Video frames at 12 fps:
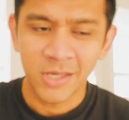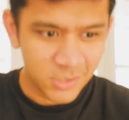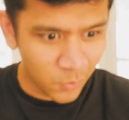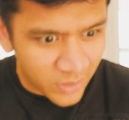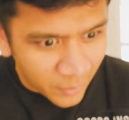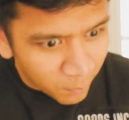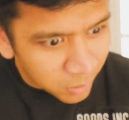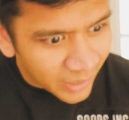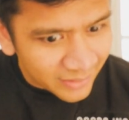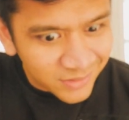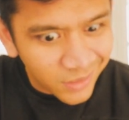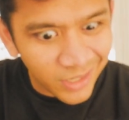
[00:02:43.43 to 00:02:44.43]
So when a
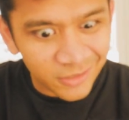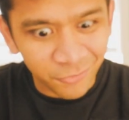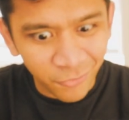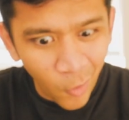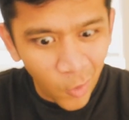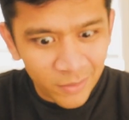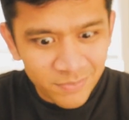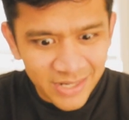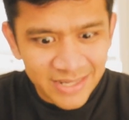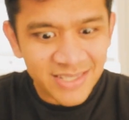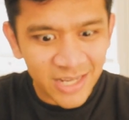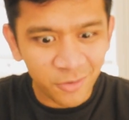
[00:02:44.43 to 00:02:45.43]
blood clot forms,
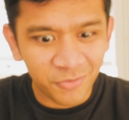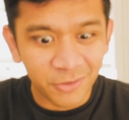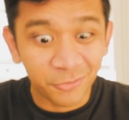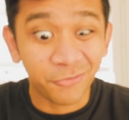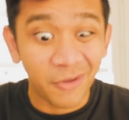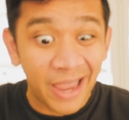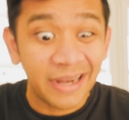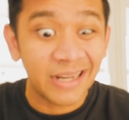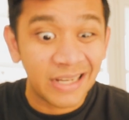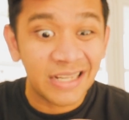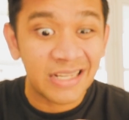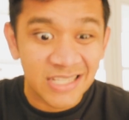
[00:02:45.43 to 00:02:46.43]
instead of it
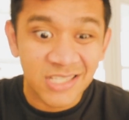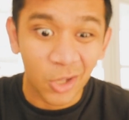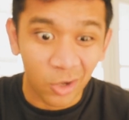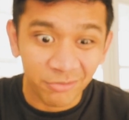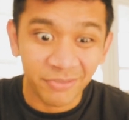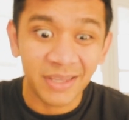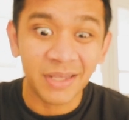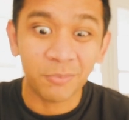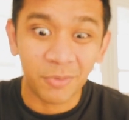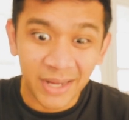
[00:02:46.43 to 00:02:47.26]
finally dissolving,